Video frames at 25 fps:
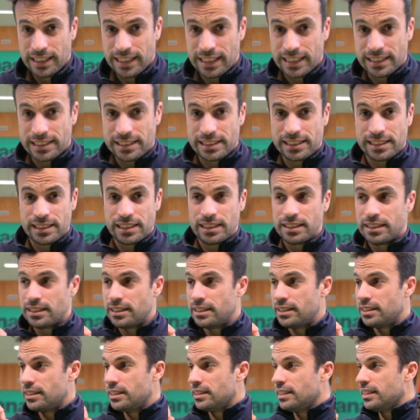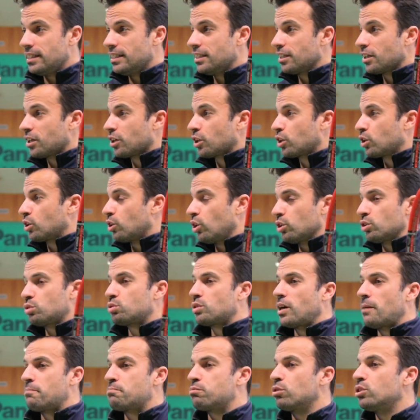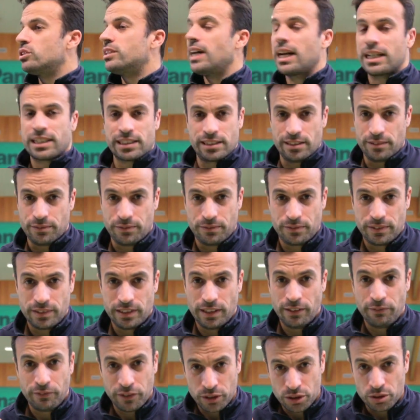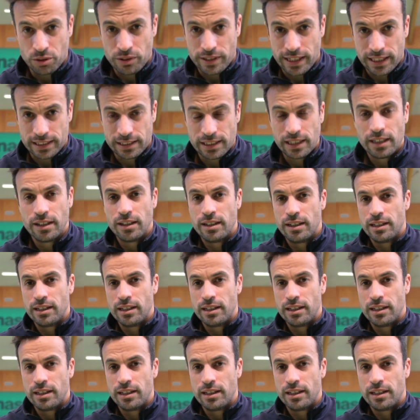It's counterproductive if you do that.